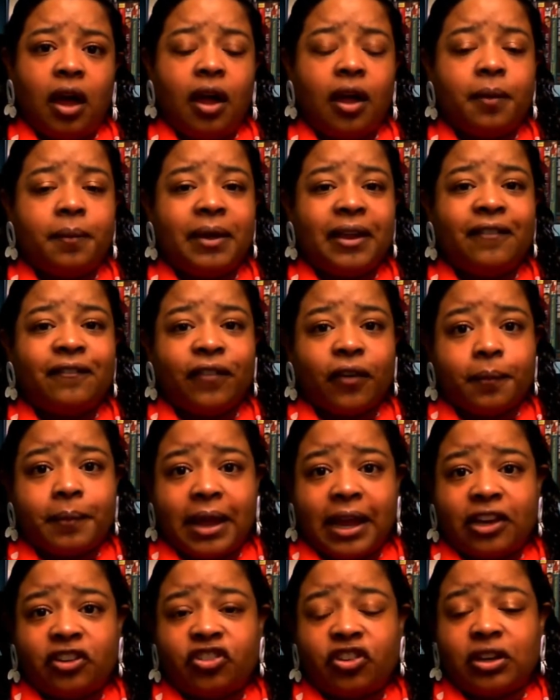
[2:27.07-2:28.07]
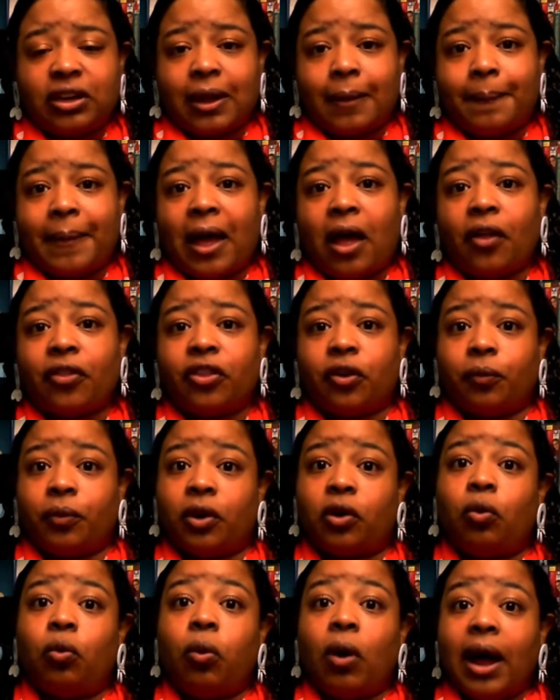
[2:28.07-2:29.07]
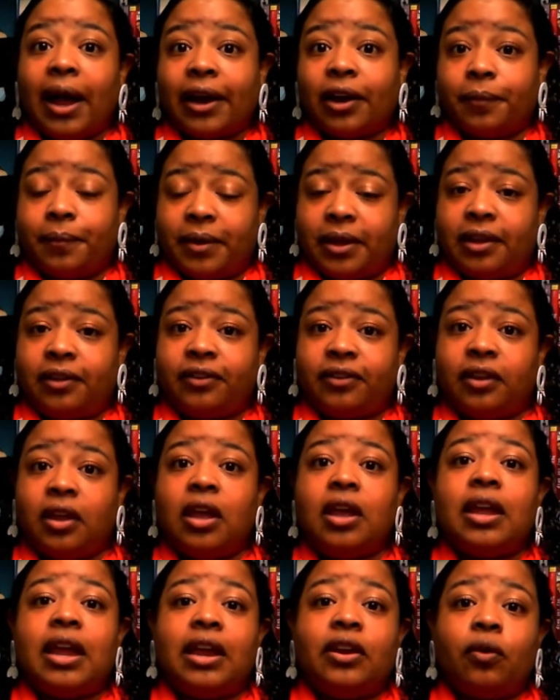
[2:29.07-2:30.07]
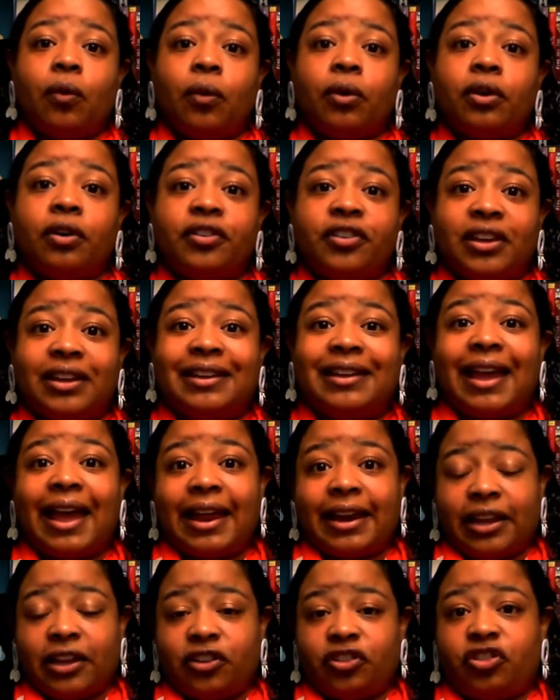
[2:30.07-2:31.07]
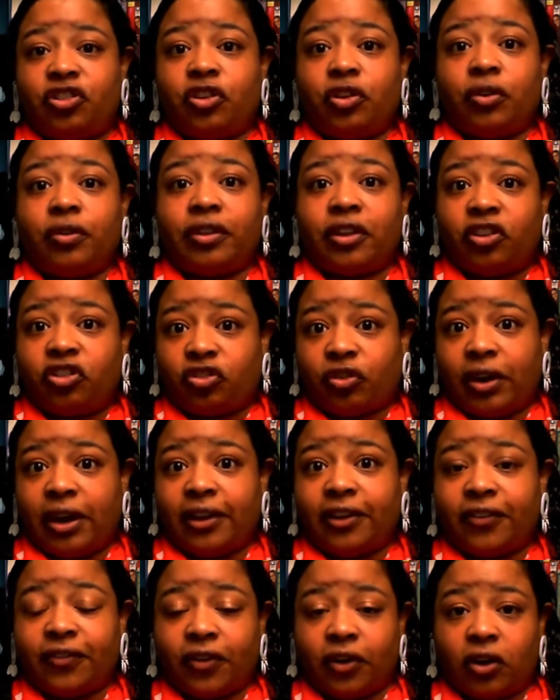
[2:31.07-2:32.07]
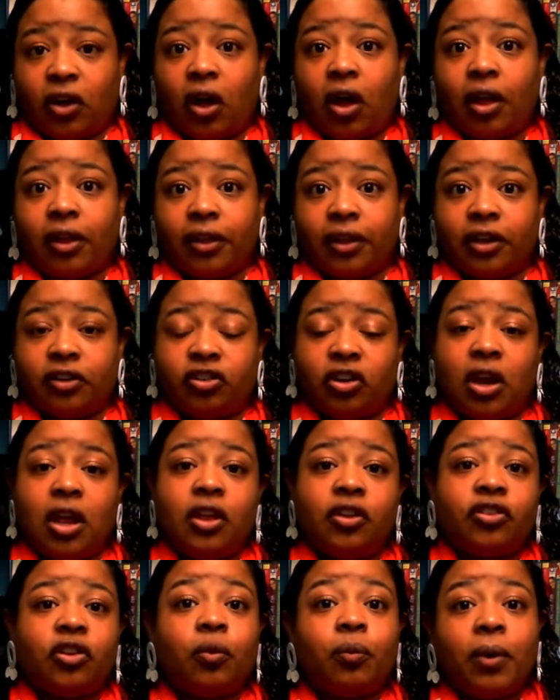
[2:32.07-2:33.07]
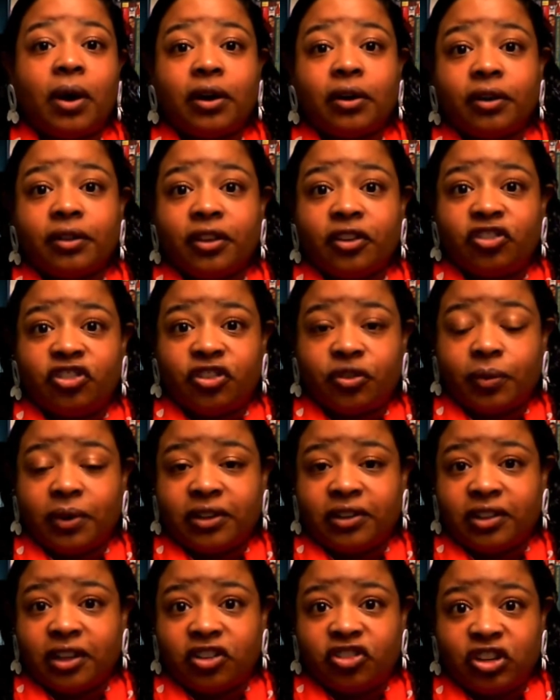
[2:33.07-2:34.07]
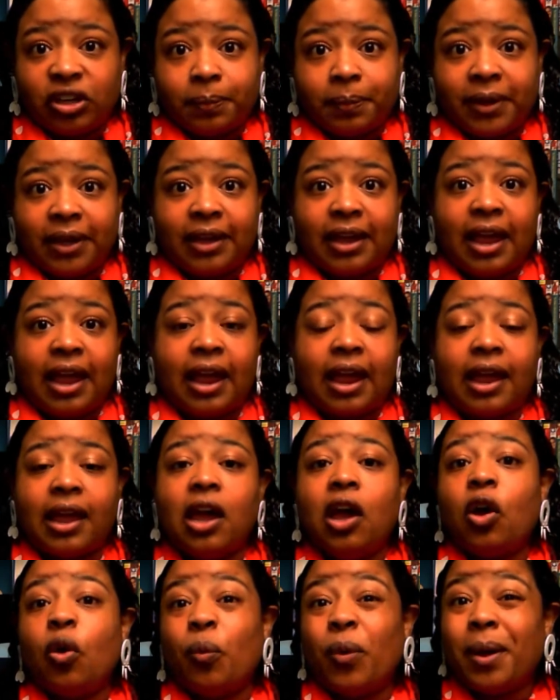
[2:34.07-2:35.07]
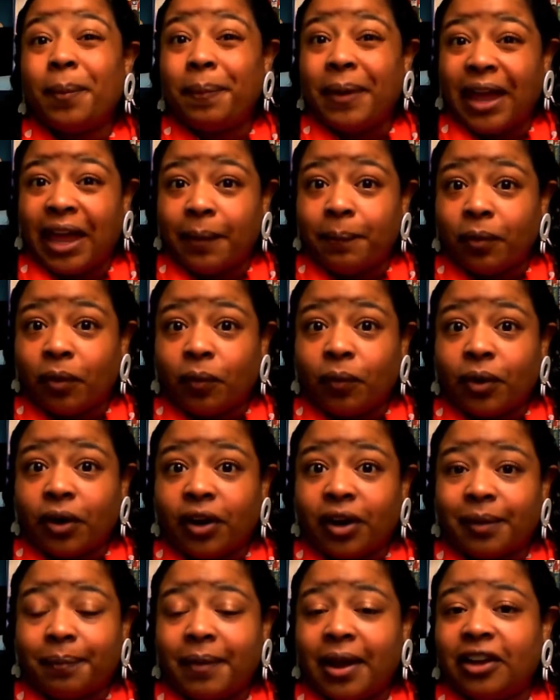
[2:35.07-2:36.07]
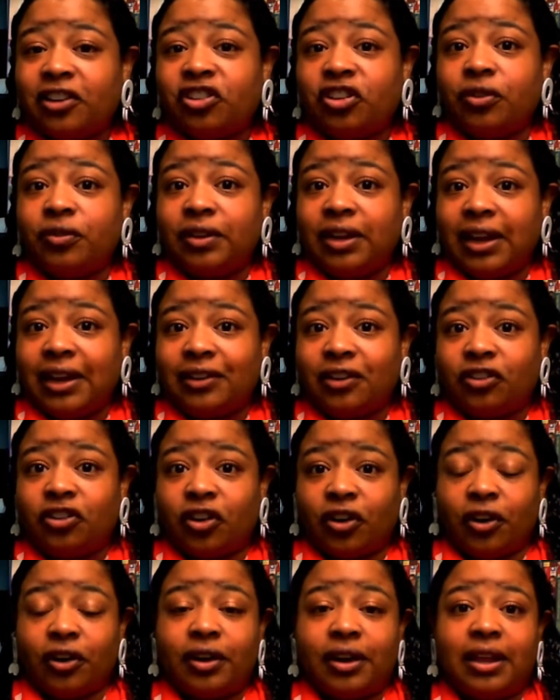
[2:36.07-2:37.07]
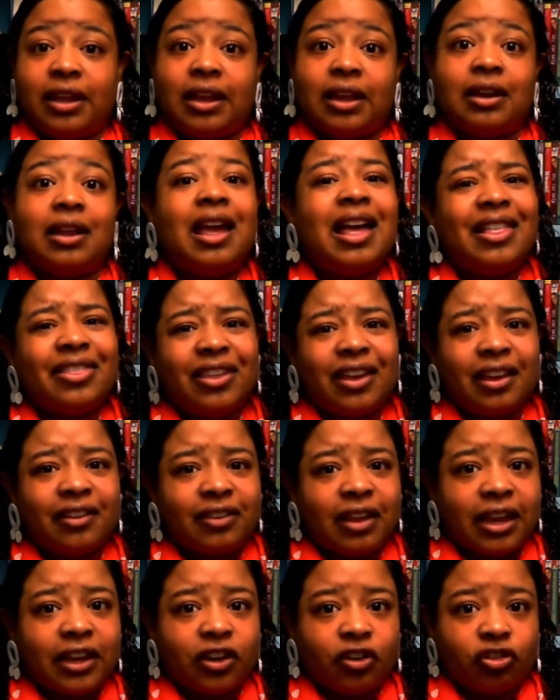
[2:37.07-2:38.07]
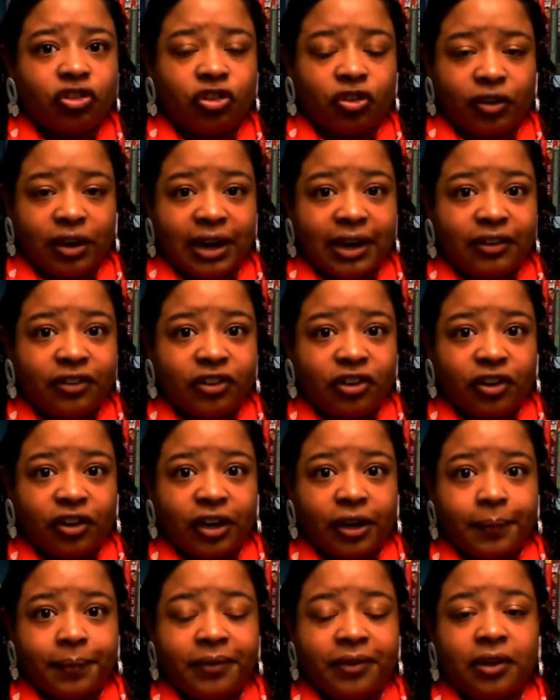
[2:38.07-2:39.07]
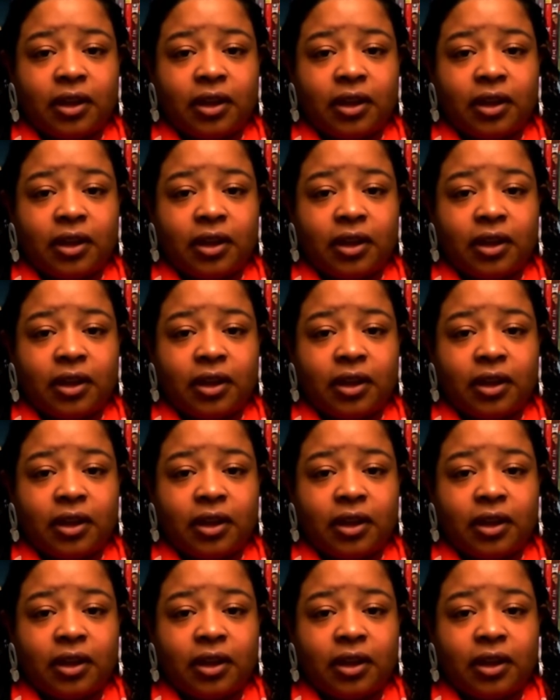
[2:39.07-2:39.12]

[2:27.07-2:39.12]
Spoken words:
information about the requirements in order to get into this transfer college. So what's the GPA? What paperwork might you need to turn in? Things like your transcripts.